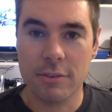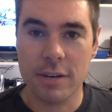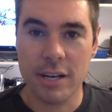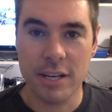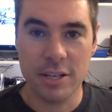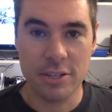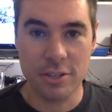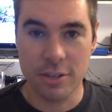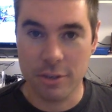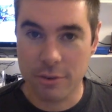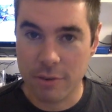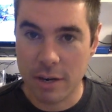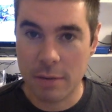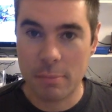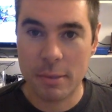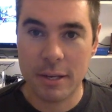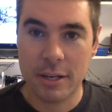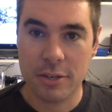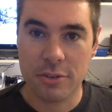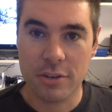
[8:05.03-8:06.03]
range and great
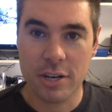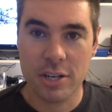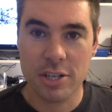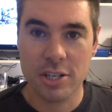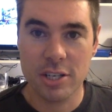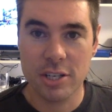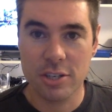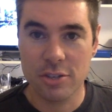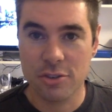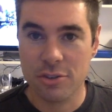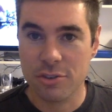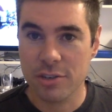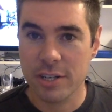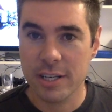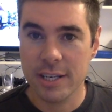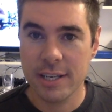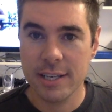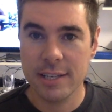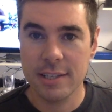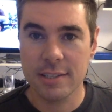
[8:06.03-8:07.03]
penetration in
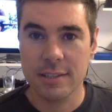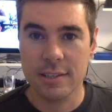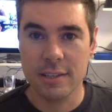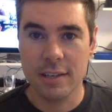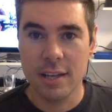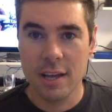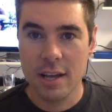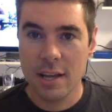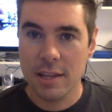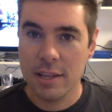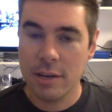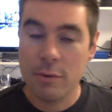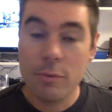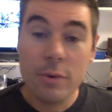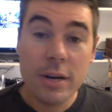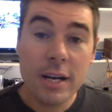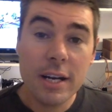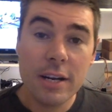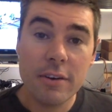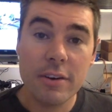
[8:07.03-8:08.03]
trees, and they're
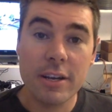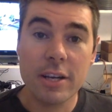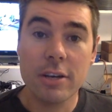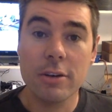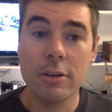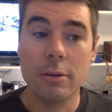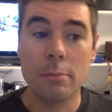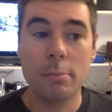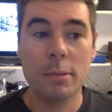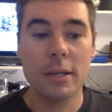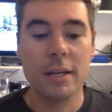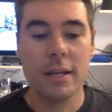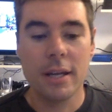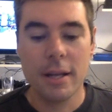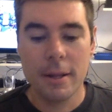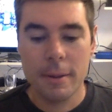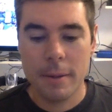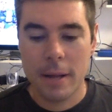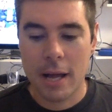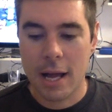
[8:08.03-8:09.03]
really, really good, but
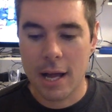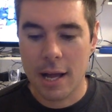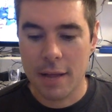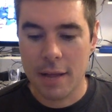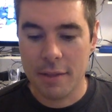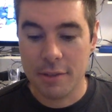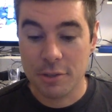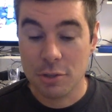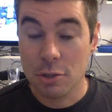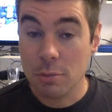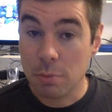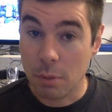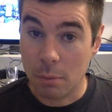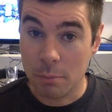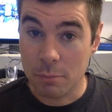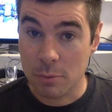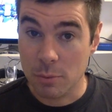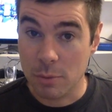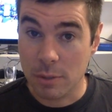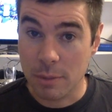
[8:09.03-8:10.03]
there's 2
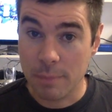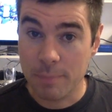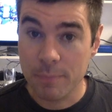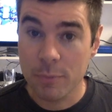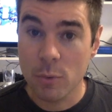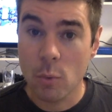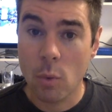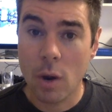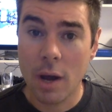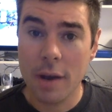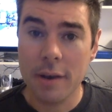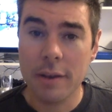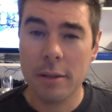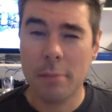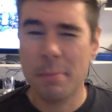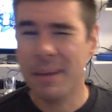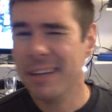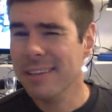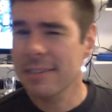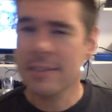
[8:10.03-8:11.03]
problems with them. One, the
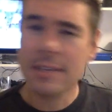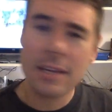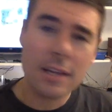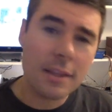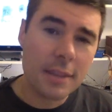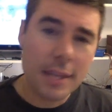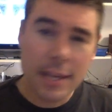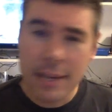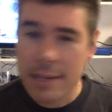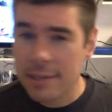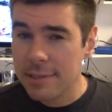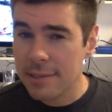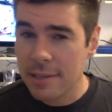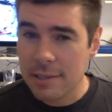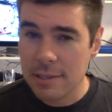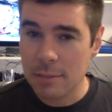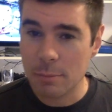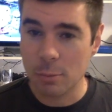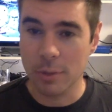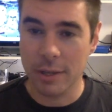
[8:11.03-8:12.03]
pins aren't that
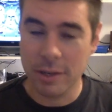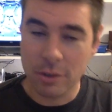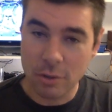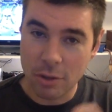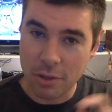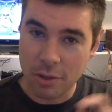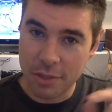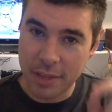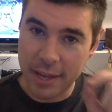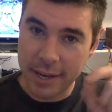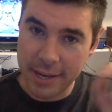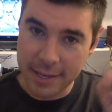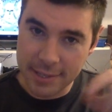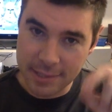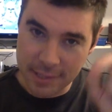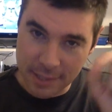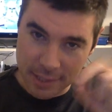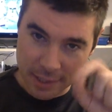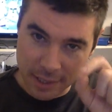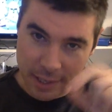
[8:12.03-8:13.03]
accessible. They're not that
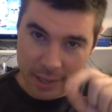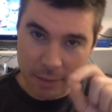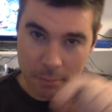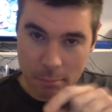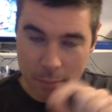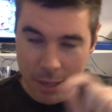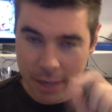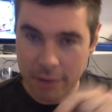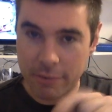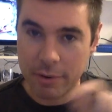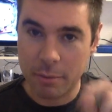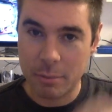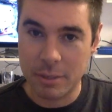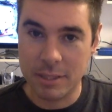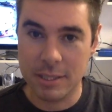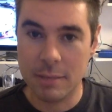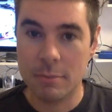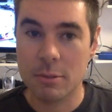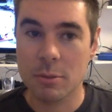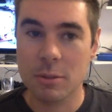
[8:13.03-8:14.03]
easy to, like, mack around with
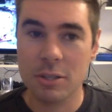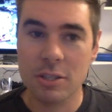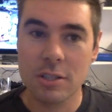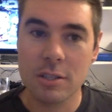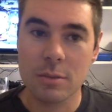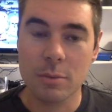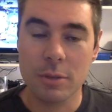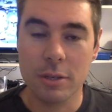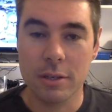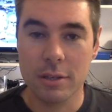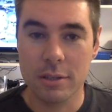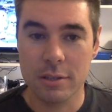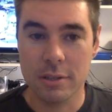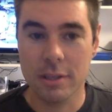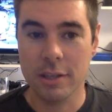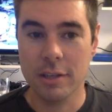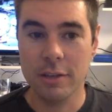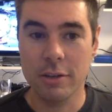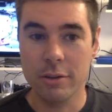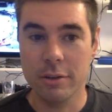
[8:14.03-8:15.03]
dip switches when it's,
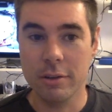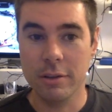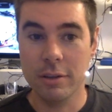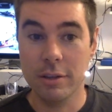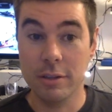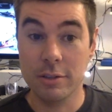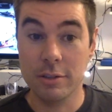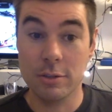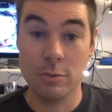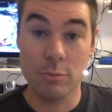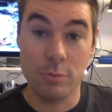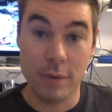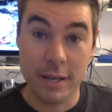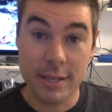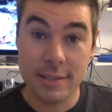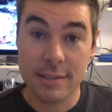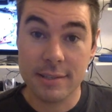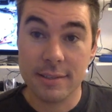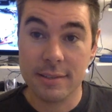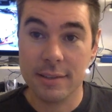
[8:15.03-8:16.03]
like, it's a
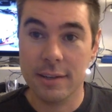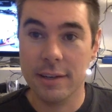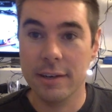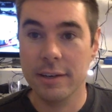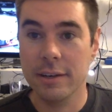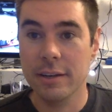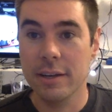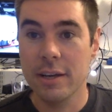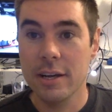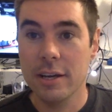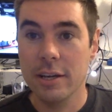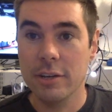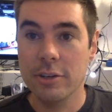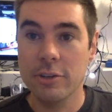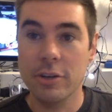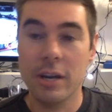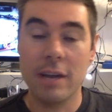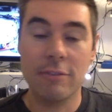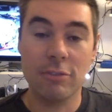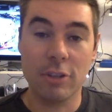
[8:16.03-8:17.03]
race and you
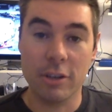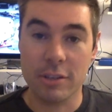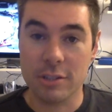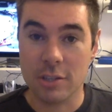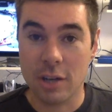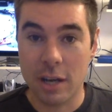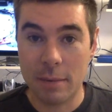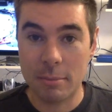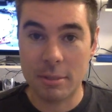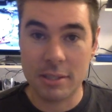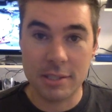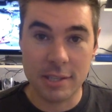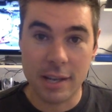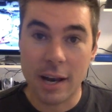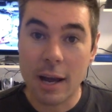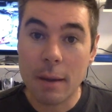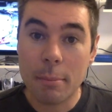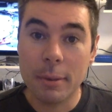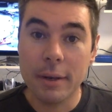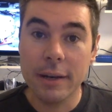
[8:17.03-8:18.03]
don't have a lot of time to set
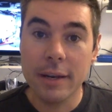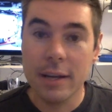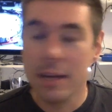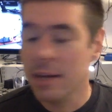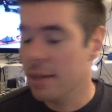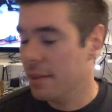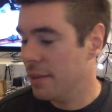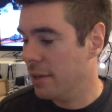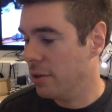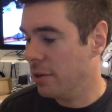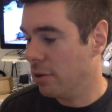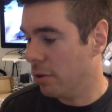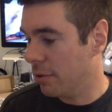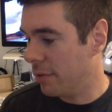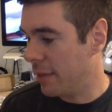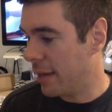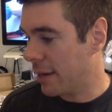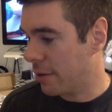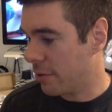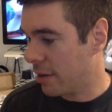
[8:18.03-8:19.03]
up, and they're not
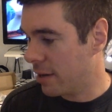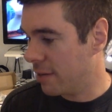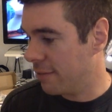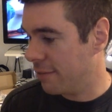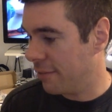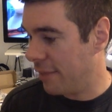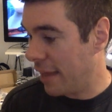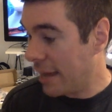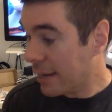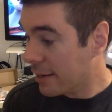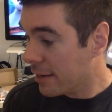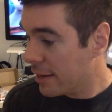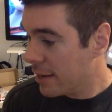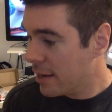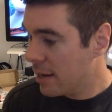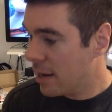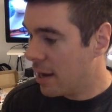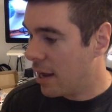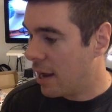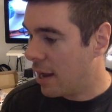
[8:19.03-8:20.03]
that great for that.
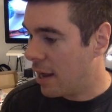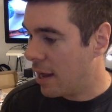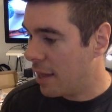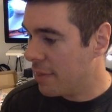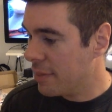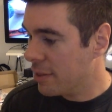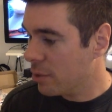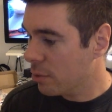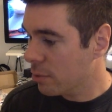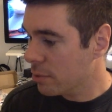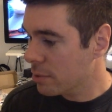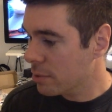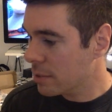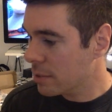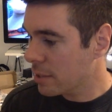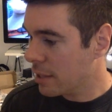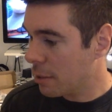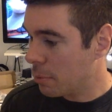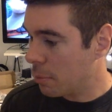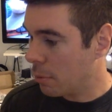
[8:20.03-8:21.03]
And the
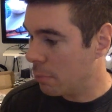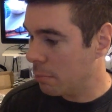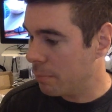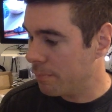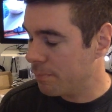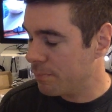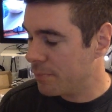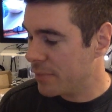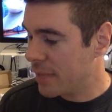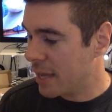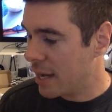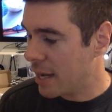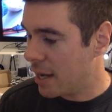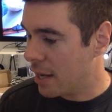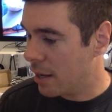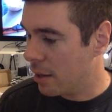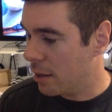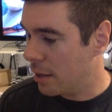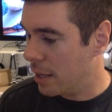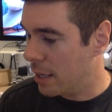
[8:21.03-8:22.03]
other problem
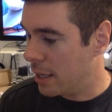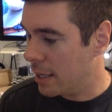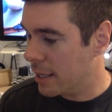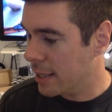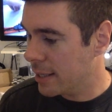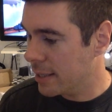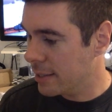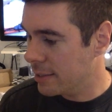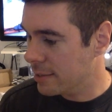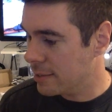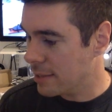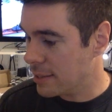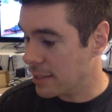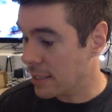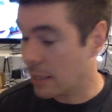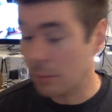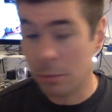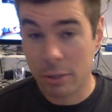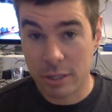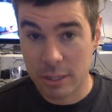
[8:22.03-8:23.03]
is they
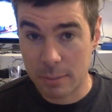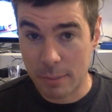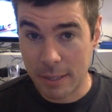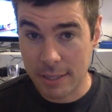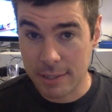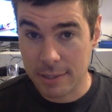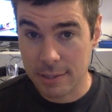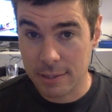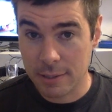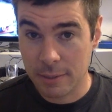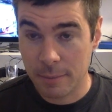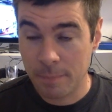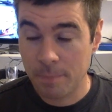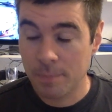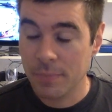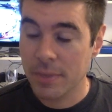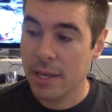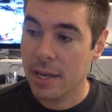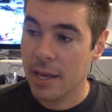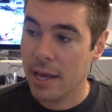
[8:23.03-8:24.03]
take up a lot of space.
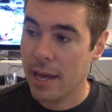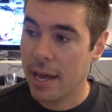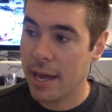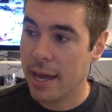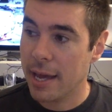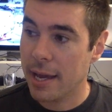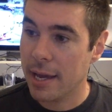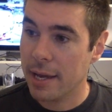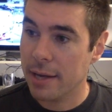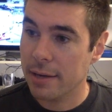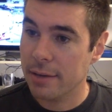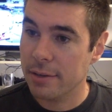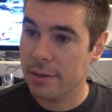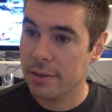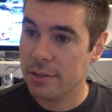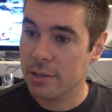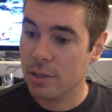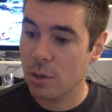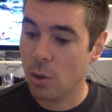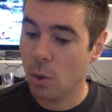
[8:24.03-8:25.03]

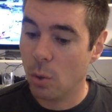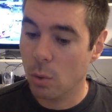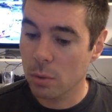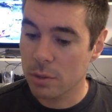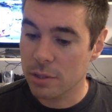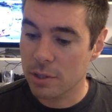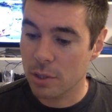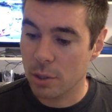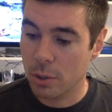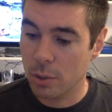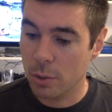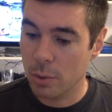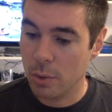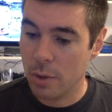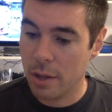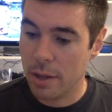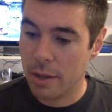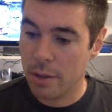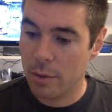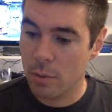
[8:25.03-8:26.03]
And
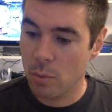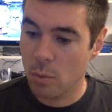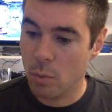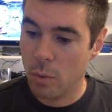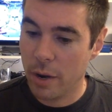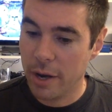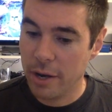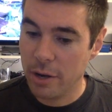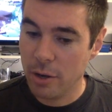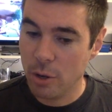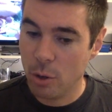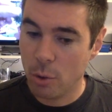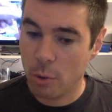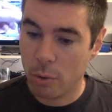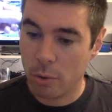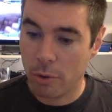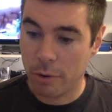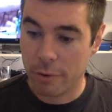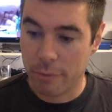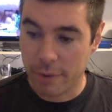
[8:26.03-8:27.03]
also, when
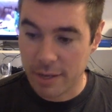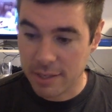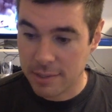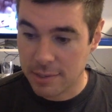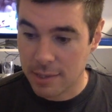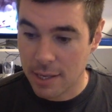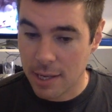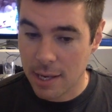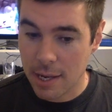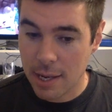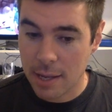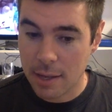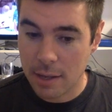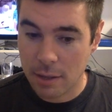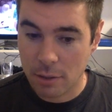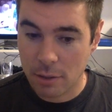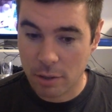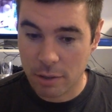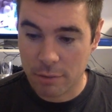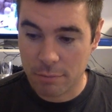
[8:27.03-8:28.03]
you're on a race day,
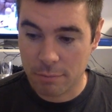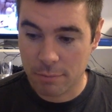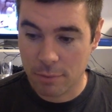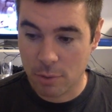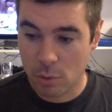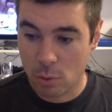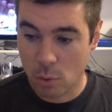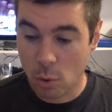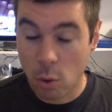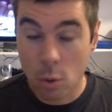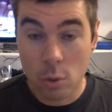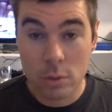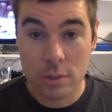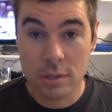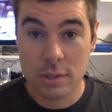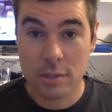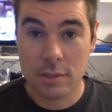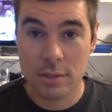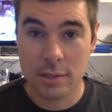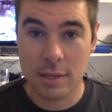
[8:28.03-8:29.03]
a lot of
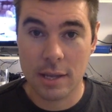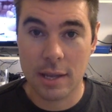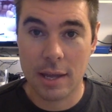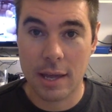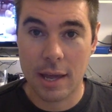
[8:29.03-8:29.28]
courses